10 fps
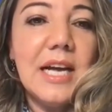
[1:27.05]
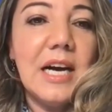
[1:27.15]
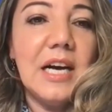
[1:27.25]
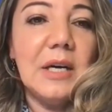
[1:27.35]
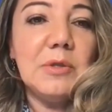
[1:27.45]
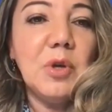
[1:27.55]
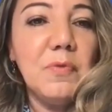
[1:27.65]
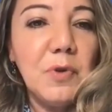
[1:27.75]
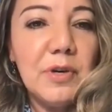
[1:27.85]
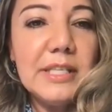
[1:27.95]
So
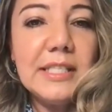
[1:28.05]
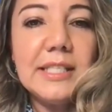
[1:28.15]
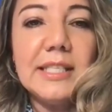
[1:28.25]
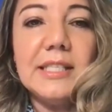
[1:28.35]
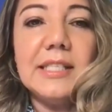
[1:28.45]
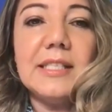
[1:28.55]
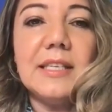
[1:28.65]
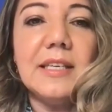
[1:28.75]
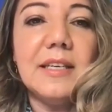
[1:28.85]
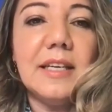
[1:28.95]
for instance,
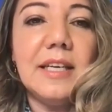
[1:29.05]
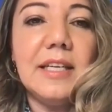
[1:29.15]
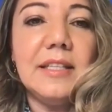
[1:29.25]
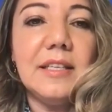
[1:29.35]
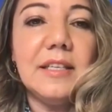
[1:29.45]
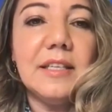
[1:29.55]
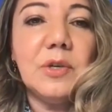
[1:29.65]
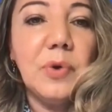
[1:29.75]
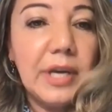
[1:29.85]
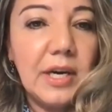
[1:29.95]
in
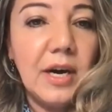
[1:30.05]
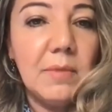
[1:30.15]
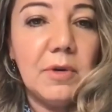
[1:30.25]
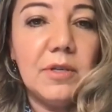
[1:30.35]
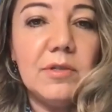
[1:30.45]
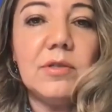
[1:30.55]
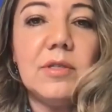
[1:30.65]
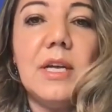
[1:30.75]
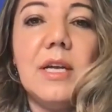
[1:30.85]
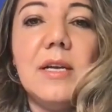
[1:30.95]
quick commerce